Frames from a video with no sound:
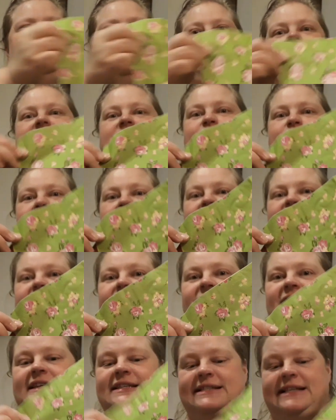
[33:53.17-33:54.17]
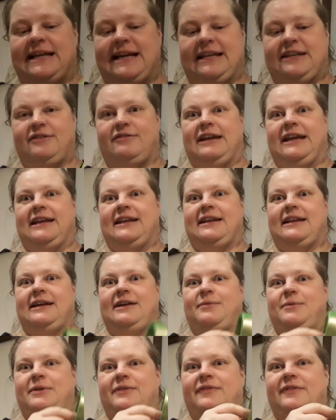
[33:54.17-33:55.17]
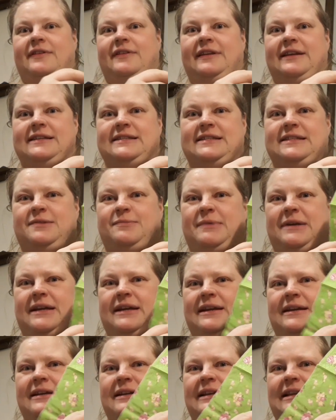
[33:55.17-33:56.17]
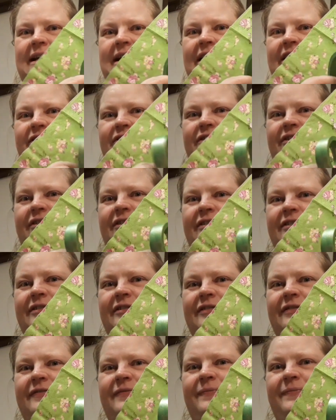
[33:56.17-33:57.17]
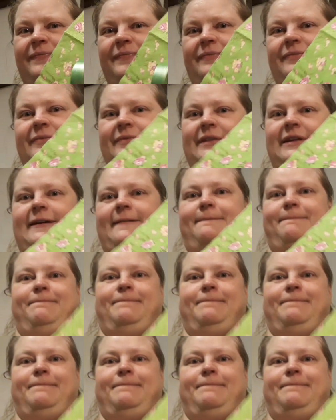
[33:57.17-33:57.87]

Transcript: and it's because of this light green that I wanted this to be lighter. Yeah.